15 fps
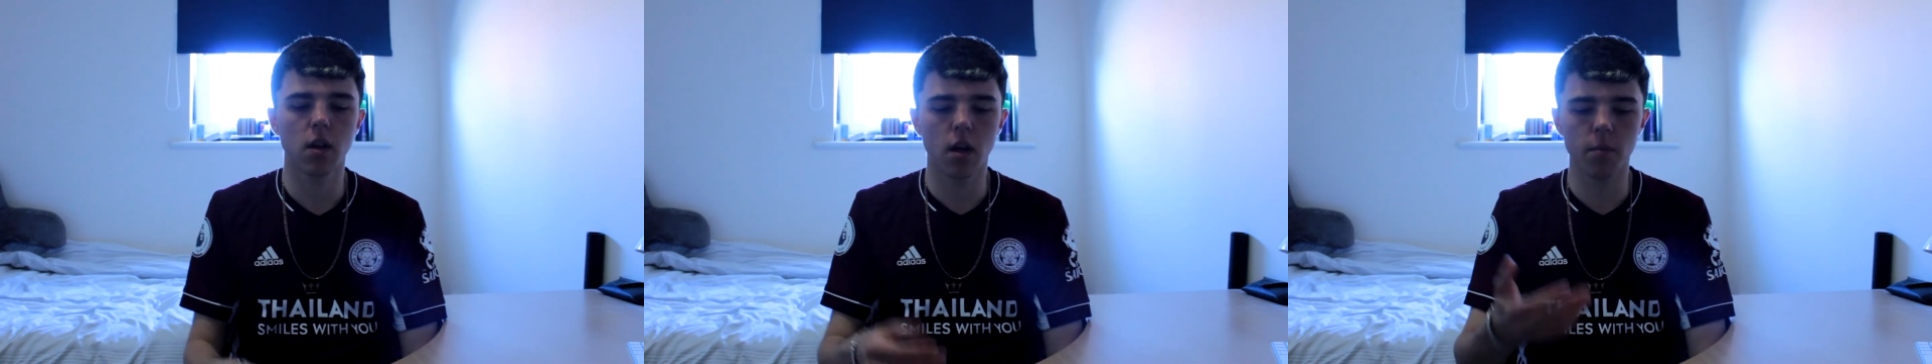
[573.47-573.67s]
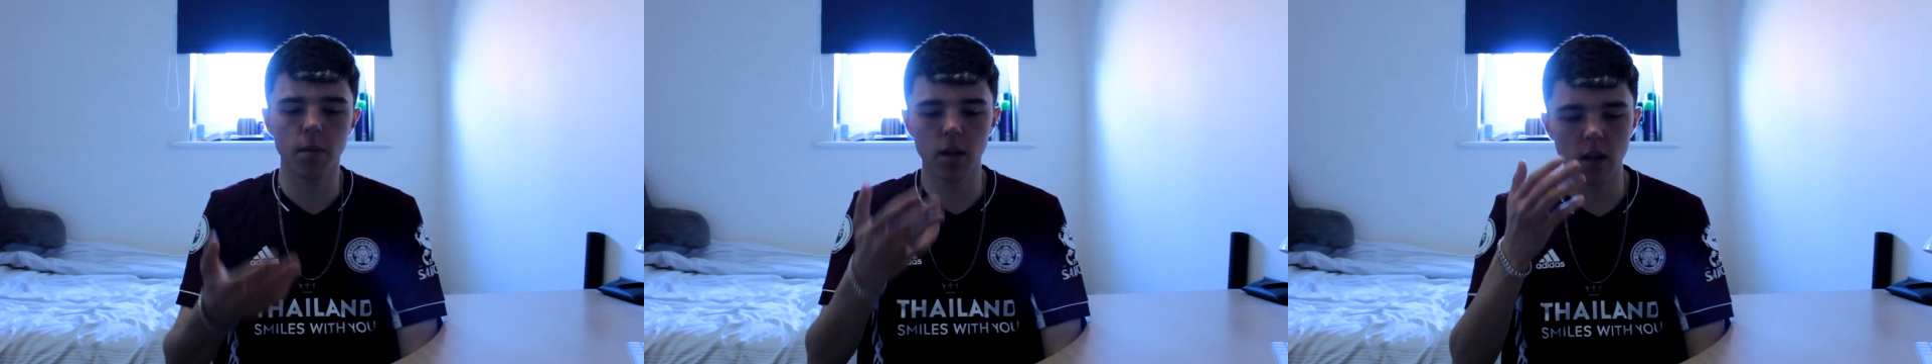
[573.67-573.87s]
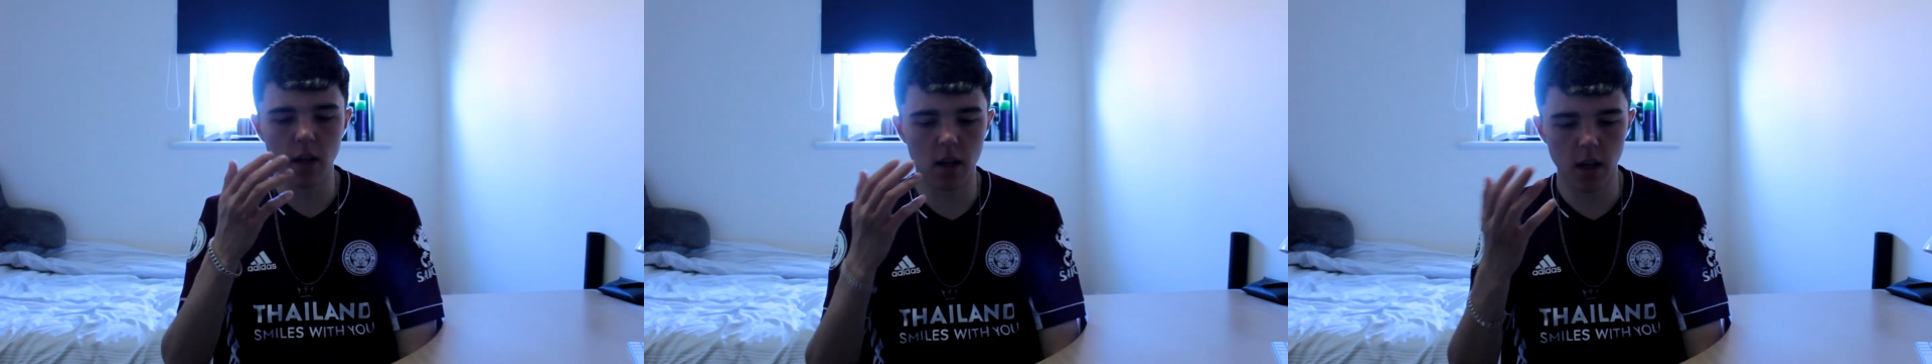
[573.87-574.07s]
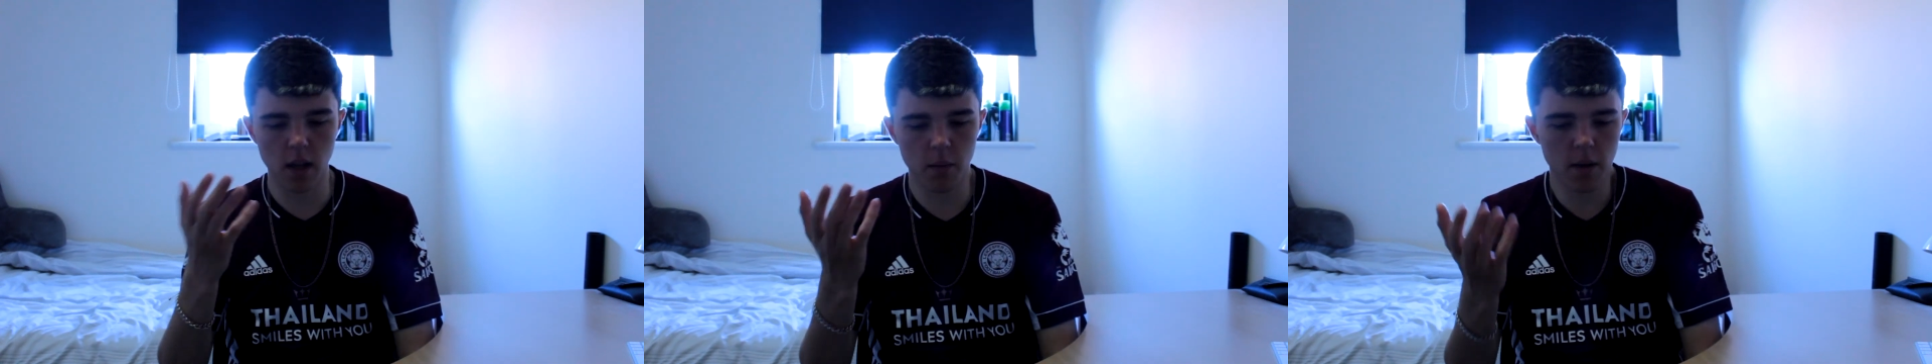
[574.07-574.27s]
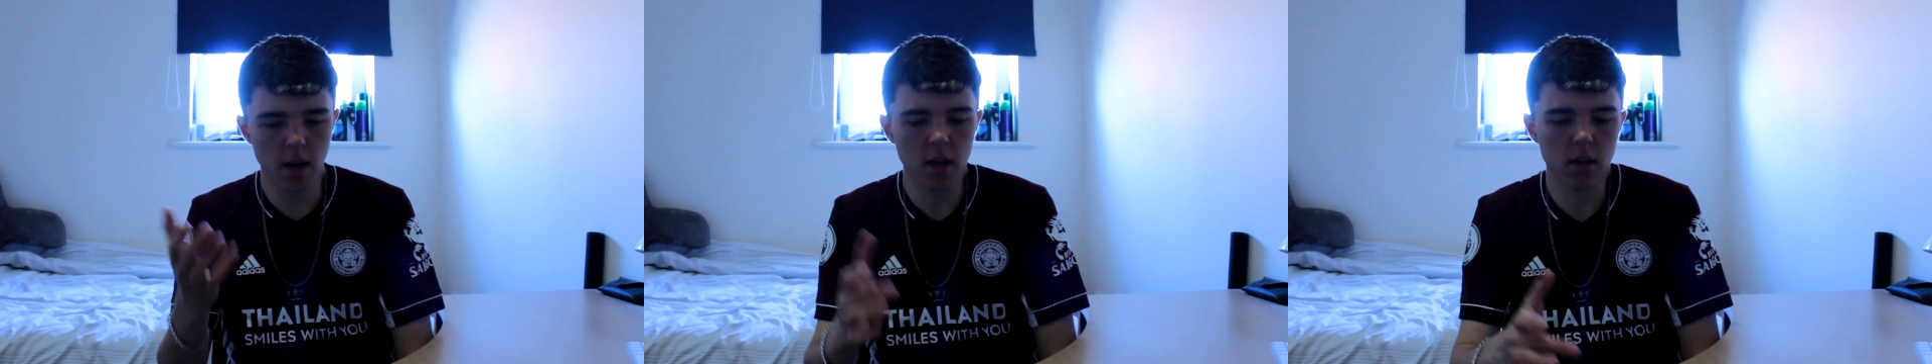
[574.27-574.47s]
I mean,
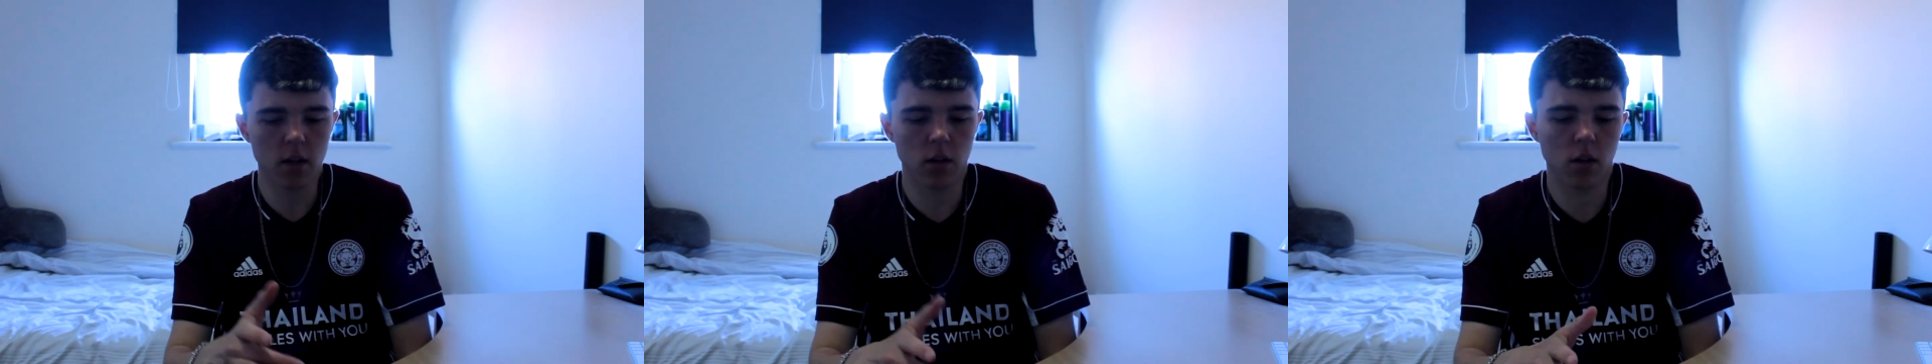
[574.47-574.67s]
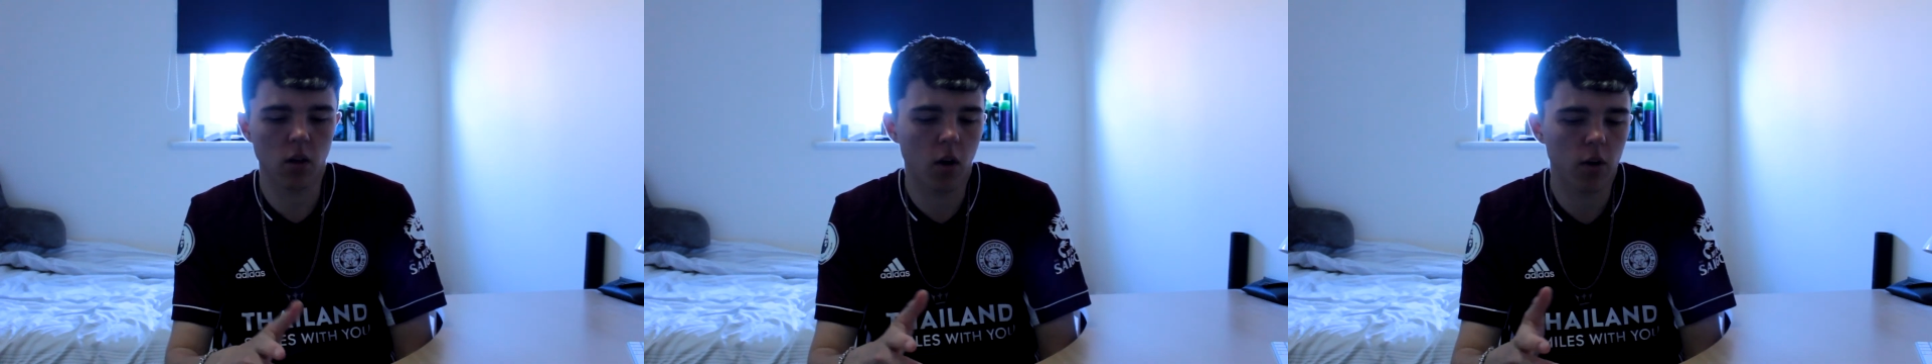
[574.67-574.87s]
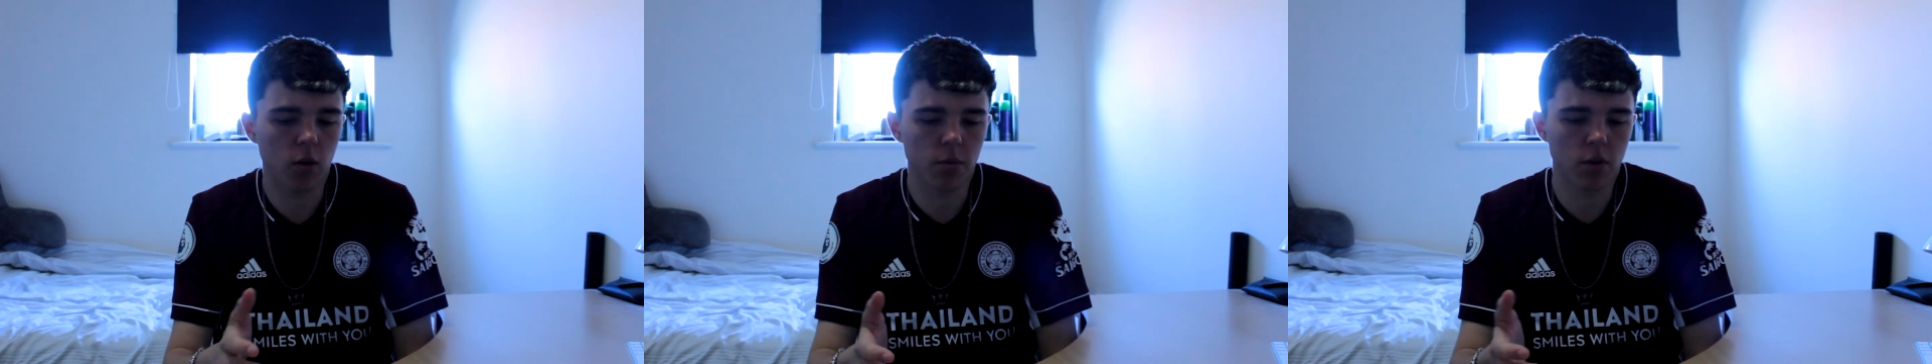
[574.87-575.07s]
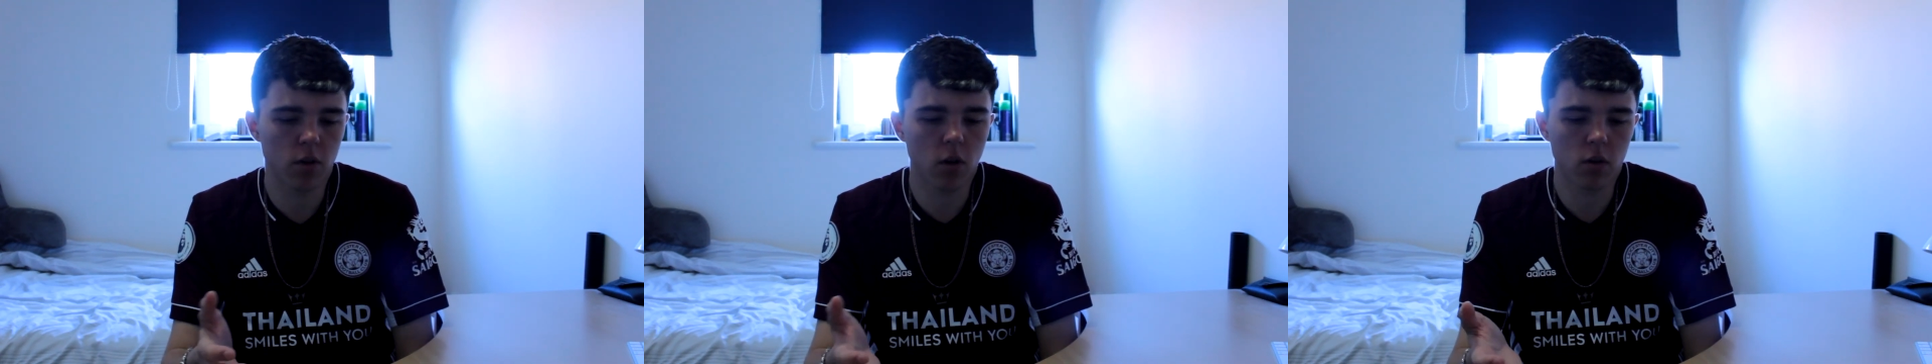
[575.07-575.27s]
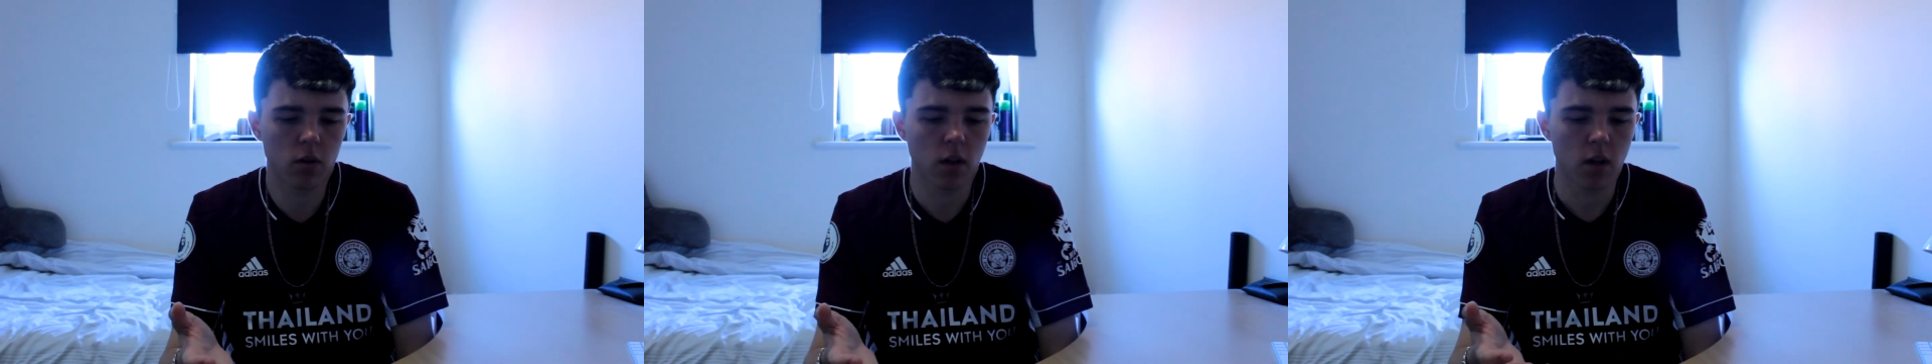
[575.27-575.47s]
in an England lineup, you've
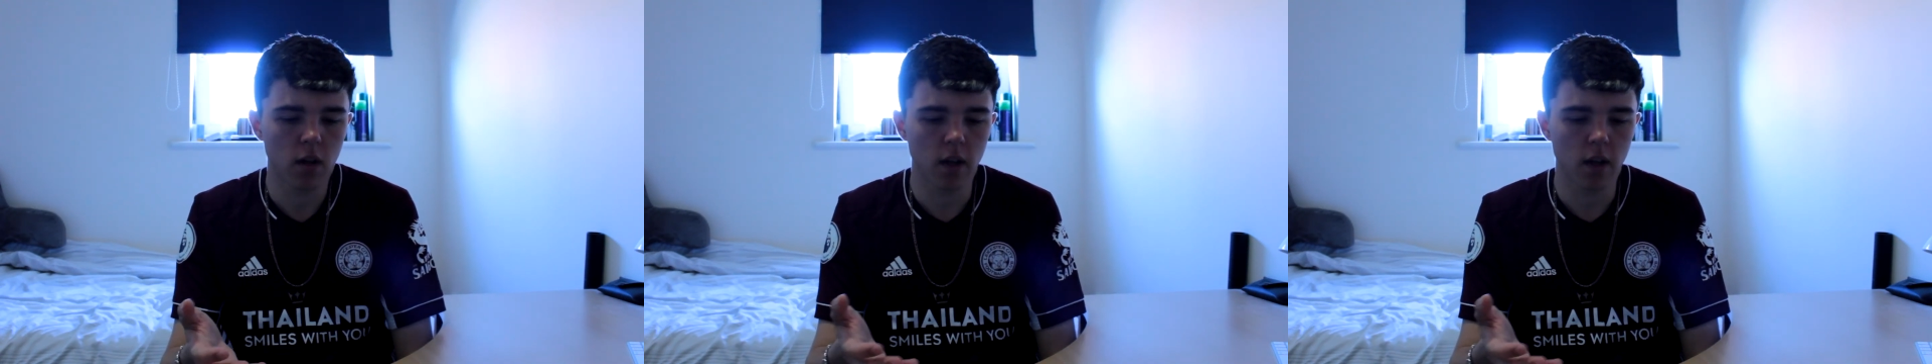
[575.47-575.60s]
got